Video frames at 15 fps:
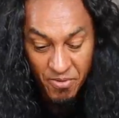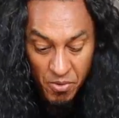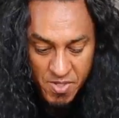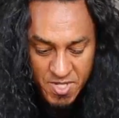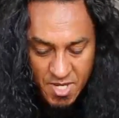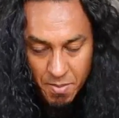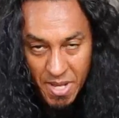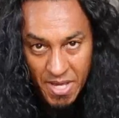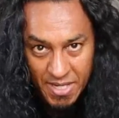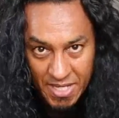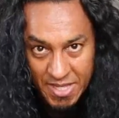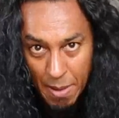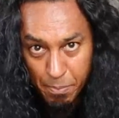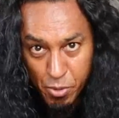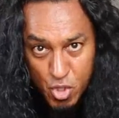Very similar,
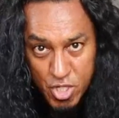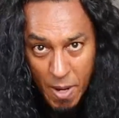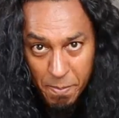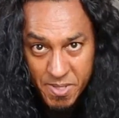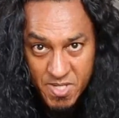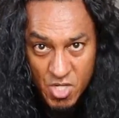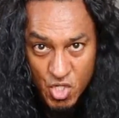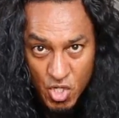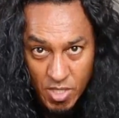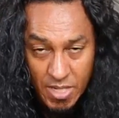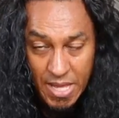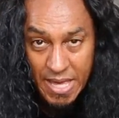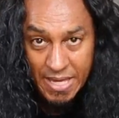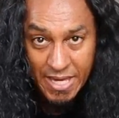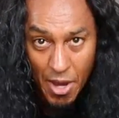getting that push up
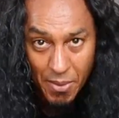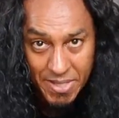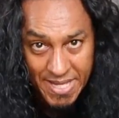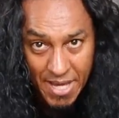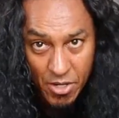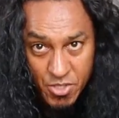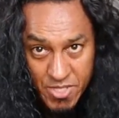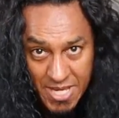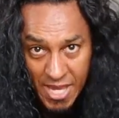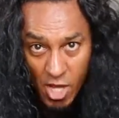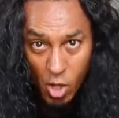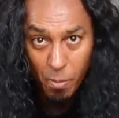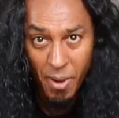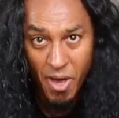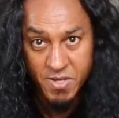position, going down onto your
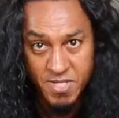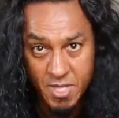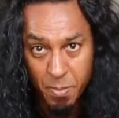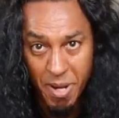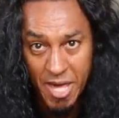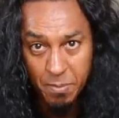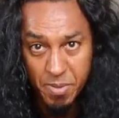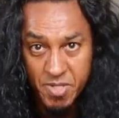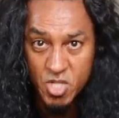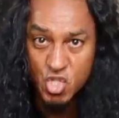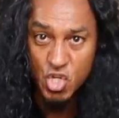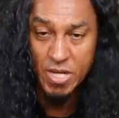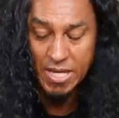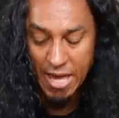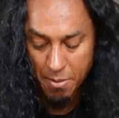elbows in the plank
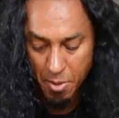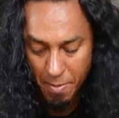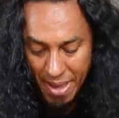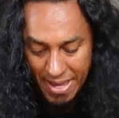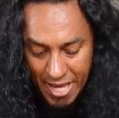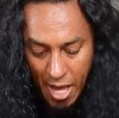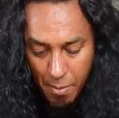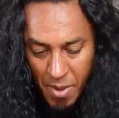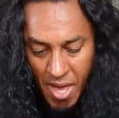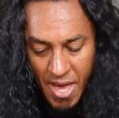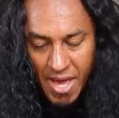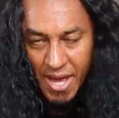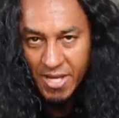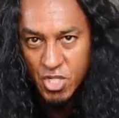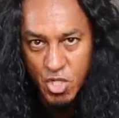position and coming back up
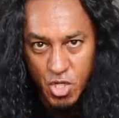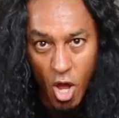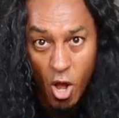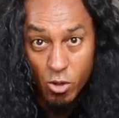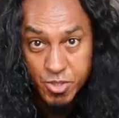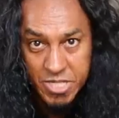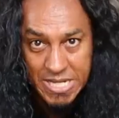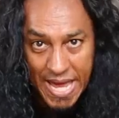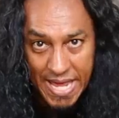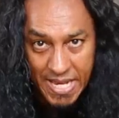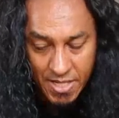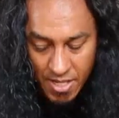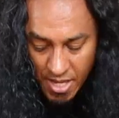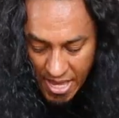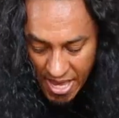and just
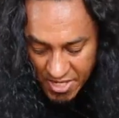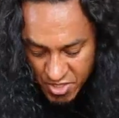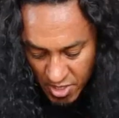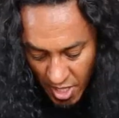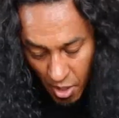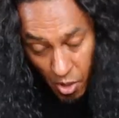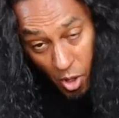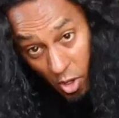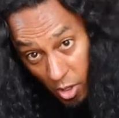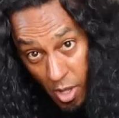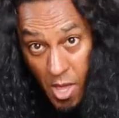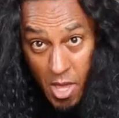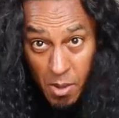alternating as you go along.